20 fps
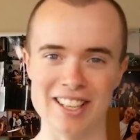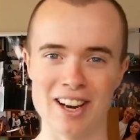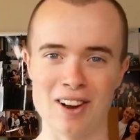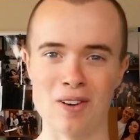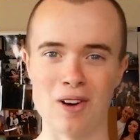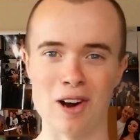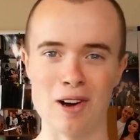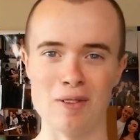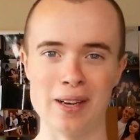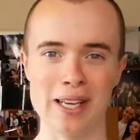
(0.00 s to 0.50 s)
You
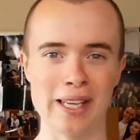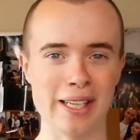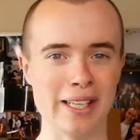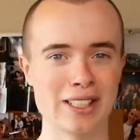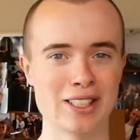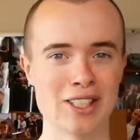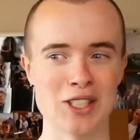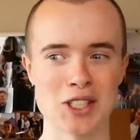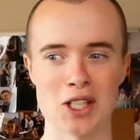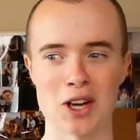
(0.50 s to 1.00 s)
know what I mean?
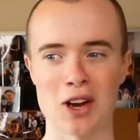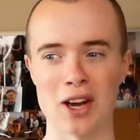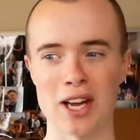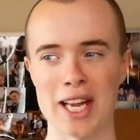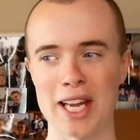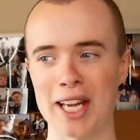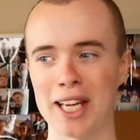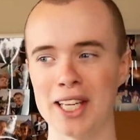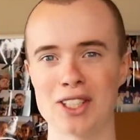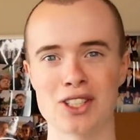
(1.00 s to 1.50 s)
It's just like,
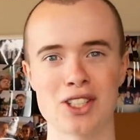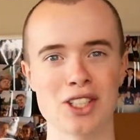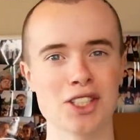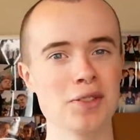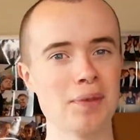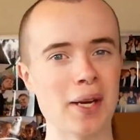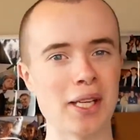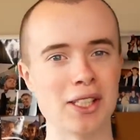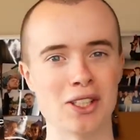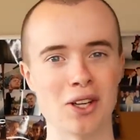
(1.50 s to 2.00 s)
it is just
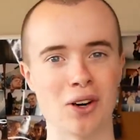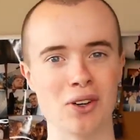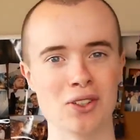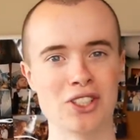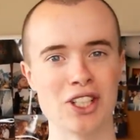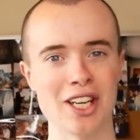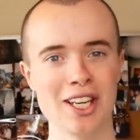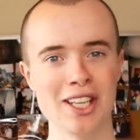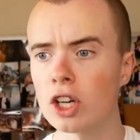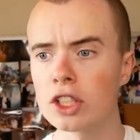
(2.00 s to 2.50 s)
a bit dodgy.